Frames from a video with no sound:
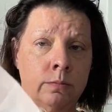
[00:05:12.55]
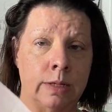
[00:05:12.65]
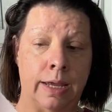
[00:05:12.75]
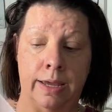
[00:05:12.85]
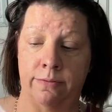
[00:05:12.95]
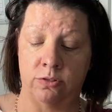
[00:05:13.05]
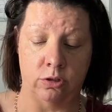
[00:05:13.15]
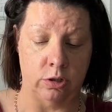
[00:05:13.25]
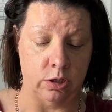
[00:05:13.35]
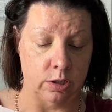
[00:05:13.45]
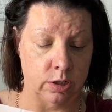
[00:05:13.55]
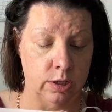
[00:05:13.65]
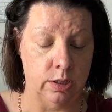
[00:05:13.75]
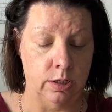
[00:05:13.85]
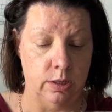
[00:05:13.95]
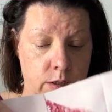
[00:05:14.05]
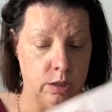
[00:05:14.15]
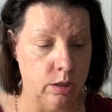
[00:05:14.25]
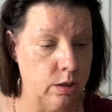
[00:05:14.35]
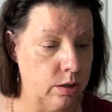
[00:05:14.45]
I have to look
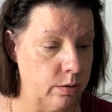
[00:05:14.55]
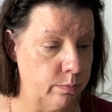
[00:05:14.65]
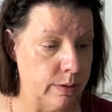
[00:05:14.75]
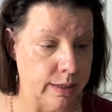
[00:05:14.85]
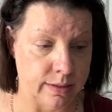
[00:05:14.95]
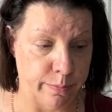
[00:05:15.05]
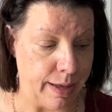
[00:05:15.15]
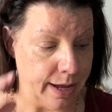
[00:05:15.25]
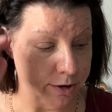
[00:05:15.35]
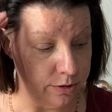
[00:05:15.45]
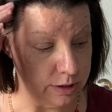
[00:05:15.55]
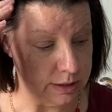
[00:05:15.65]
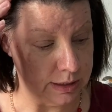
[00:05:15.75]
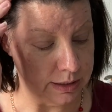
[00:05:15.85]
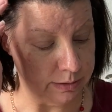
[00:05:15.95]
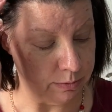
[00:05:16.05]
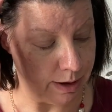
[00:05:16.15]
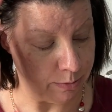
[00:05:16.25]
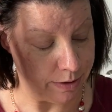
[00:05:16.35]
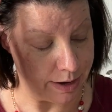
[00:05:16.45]
at the pattern to see
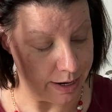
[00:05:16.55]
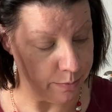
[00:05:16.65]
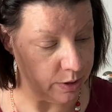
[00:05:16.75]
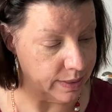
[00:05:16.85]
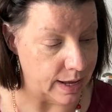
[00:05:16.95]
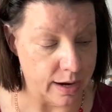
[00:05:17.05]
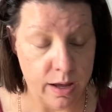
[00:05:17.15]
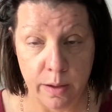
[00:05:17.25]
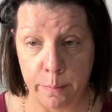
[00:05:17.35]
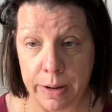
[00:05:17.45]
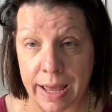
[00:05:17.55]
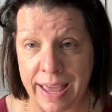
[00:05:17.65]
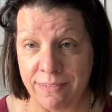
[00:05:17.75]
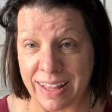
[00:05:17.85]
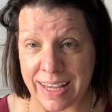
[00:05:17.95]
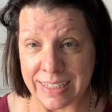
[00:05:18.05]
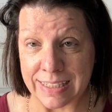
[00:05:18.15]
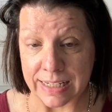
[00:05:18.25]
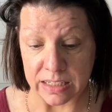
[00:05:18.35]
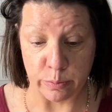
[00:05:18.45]
where I am on that. But I have like
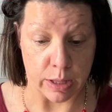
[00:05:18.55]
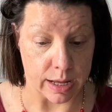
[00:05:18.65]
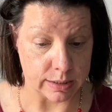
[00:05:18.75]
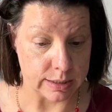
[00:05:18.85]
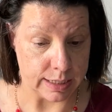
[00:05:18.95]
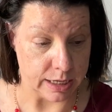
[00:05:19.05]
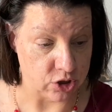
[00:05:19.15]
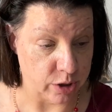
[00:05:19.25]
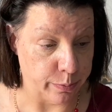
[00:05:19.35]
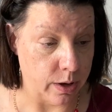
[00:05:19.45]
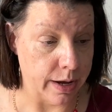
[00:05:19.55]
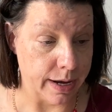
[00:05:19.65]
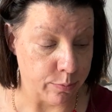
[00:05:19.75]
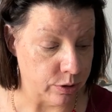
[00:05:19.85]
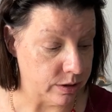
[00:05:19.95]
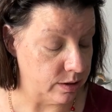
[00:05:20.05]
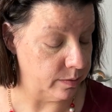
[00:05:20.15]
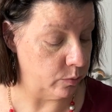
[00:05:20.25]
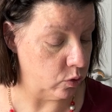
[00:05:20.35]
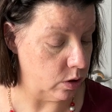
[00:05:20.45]
6 blocks to catch up on. I printed
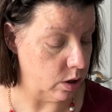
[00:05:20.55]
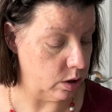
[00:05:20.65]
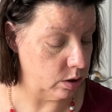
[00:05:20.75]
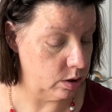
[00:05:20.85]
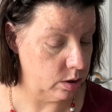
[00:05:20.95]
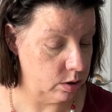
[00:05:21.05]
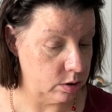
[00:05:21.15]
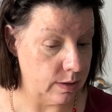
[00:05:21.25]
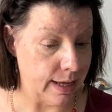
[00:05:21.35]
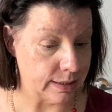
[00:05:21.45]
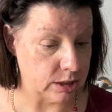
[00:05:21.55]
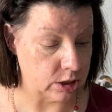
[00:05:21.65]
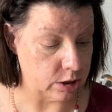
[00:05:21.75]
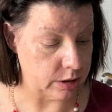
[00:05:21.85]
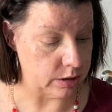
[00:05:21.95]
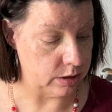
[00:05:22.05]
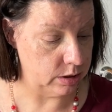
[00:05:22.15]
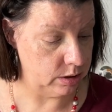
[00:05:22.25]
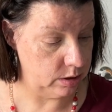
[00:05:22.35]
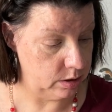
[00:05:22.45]
them all, so that's good.
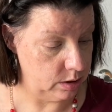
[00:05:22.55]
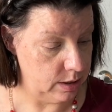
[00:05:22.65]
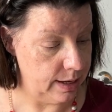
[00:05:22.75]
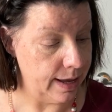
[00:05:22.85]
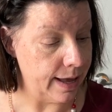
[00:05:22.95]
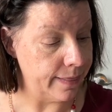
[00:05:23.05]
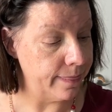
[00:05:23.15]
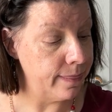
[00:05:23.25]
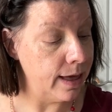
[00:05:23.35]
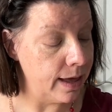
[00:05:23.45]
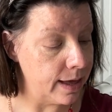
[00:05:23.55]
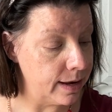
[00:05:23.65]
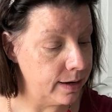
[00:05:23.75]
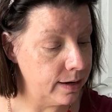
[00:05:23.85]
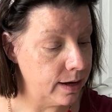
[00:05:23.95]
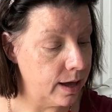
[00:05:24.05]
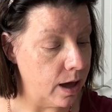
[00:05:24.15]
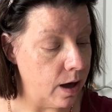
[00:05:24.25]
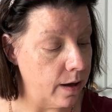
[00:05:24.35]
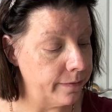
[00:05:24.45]
And then
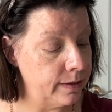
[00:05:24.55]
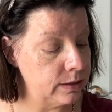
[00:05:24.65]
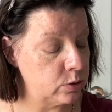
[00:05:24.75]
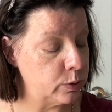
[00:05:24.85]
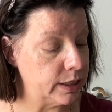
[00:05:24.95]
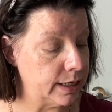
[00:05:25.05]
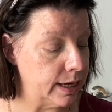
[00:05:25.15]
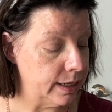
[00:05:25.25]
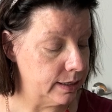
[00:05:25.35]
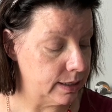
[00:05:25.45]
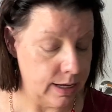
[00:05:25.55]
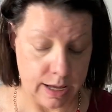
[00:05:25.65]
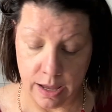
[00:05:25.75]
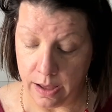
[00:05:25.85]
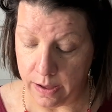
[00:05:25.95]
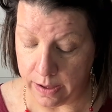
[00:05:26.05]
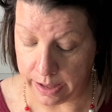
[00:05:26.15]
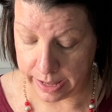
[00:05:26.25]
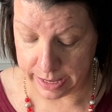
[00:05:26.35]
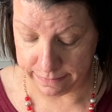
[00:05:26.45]
this weekend,
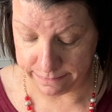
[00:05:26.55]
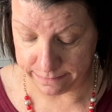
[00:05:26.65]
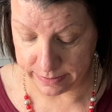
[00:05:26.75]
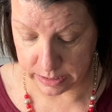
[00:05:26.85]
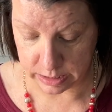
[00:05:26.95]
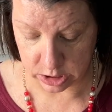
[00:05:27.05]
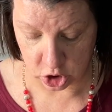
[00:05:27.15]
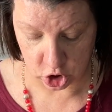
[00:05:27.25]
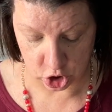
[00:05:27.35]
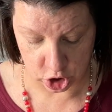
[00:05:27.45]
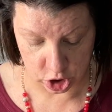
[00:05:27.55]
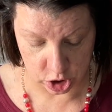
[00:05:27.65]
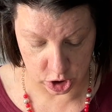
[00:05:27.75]
I finished